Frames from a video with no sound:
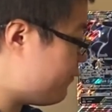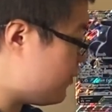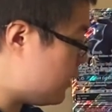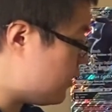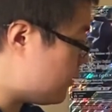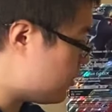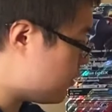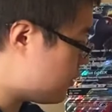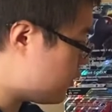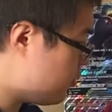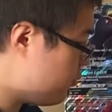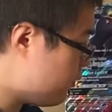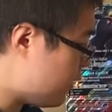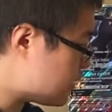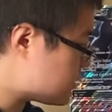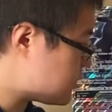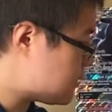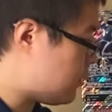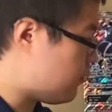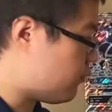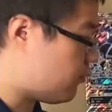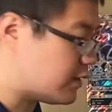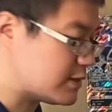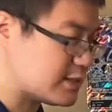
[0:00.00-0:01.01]
of e to the
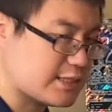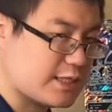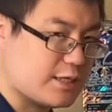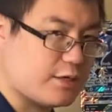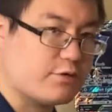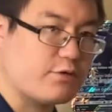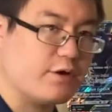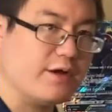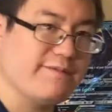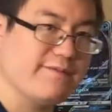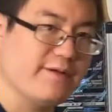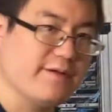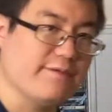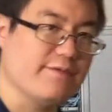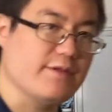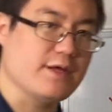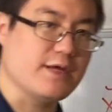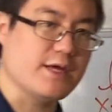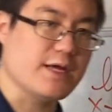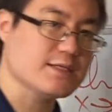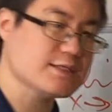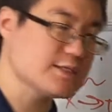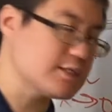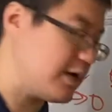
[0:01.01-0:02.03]
2x. And what's the derivative of
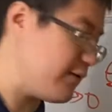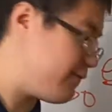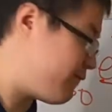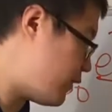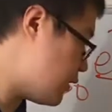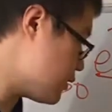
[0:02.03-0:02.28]
the inside